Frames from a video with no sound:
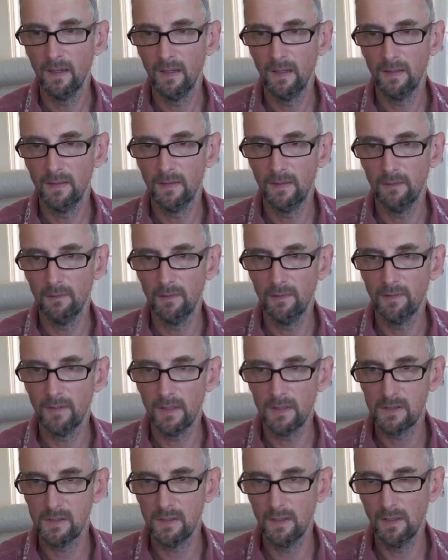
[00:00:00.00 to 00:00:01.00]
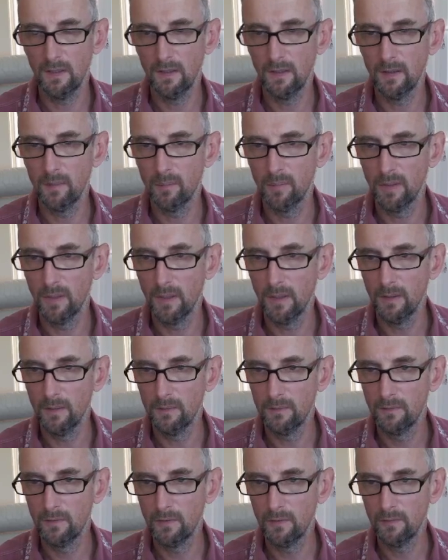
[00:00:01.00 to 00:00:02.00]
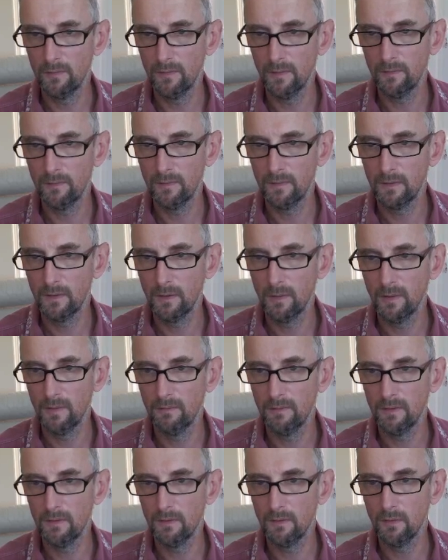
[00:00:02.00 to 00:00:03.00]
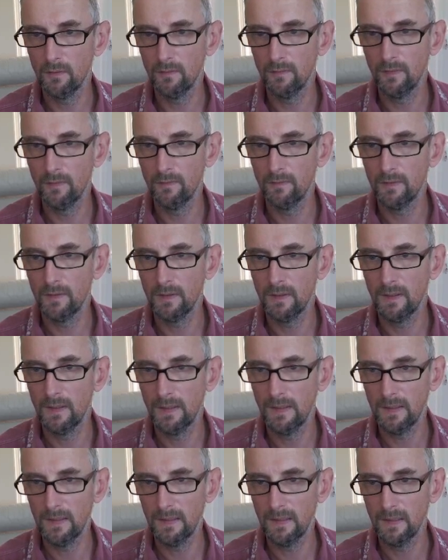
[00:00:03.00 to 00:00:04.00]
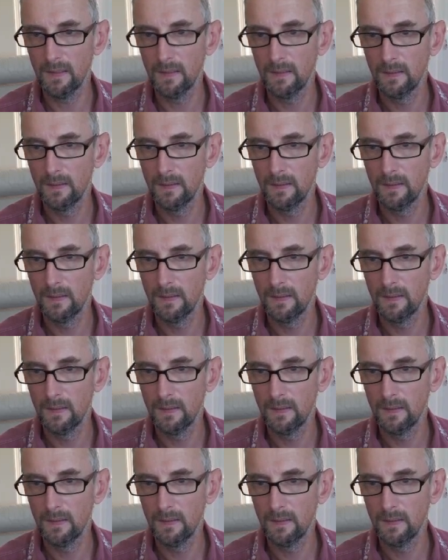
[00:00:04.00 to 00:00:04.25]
there is actually a Holy Bro QAV 250 here.